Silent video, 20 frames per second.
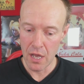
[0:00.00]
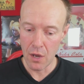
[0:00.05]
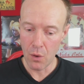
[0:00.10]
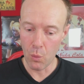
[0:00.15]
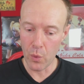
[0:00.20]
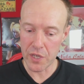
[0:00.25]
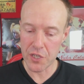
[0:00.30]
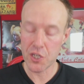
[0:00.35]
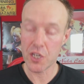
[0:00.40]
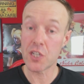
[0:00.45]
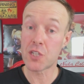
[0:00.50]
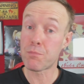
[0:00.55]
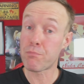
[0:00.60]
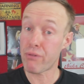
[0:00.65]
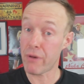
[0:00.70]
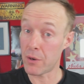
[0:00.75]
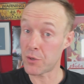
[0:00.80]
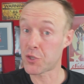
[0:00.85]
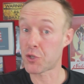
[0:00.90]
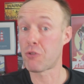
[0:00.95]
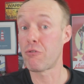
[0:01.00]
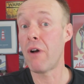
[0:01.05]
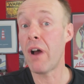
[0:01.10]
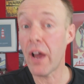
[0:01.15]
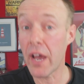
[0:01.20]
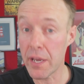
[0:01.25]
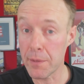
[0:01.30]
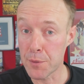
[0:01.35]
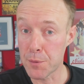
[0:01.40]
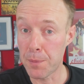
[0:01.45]
which is
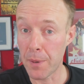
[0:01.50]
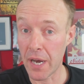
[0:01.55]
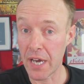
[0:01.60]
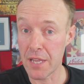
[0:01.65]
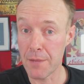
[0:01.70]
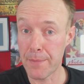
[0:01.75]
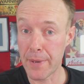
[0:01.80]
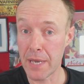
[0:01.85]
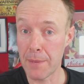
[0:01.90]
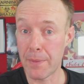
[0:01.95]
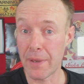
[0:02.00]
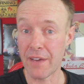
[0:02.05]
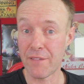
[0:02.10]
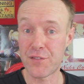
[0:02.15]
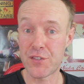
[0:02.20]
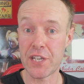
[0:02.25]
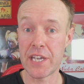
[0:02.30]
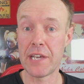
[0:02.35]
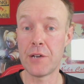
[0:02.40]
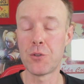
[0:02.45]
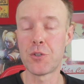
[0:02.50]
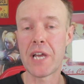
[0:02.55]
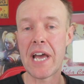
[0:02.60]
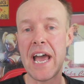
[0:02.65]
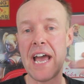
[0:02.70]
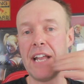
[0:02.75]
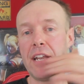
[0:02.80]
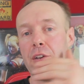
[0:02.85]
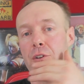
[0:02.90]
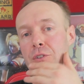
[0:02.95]
proscribed by the BBFC under
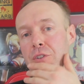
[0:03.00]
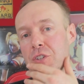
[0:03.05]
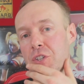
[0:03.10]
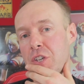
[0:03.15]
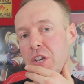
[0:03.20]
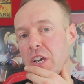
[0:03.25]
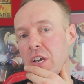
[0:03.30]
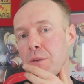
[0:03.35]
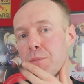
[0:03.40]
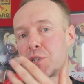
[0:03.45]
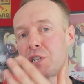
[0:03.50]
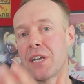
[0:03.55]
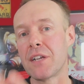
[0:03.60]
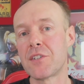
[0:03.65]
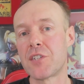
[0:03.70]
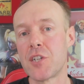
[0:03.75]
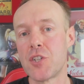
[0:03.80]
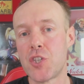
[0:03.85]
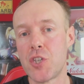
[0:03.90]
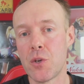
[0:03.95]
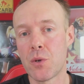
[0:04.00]
any other circumstances.